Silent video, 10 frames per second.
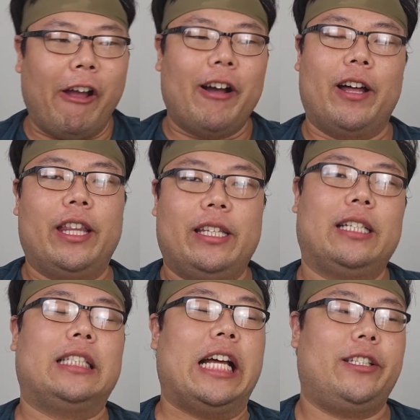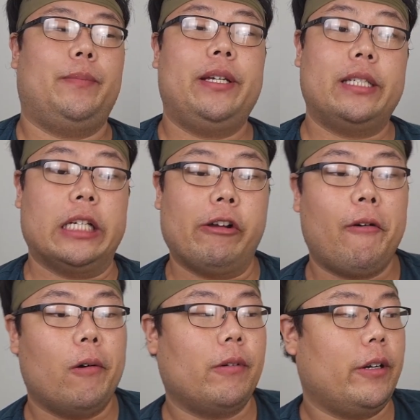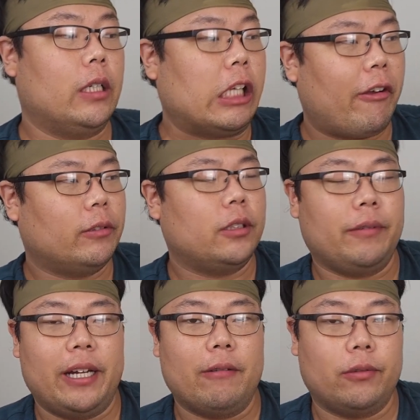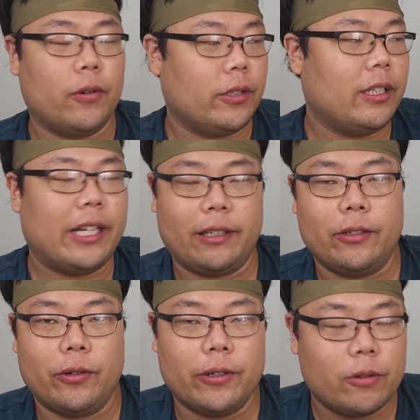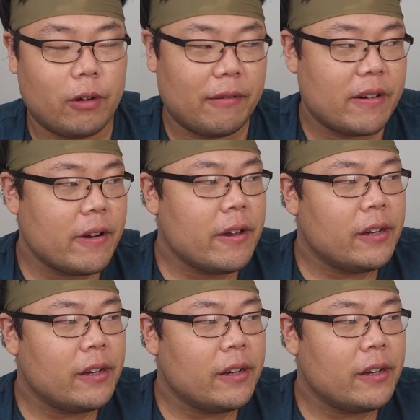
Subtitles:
authentic slice of pizza over something that was frozen, like DiGiorno's or whatever.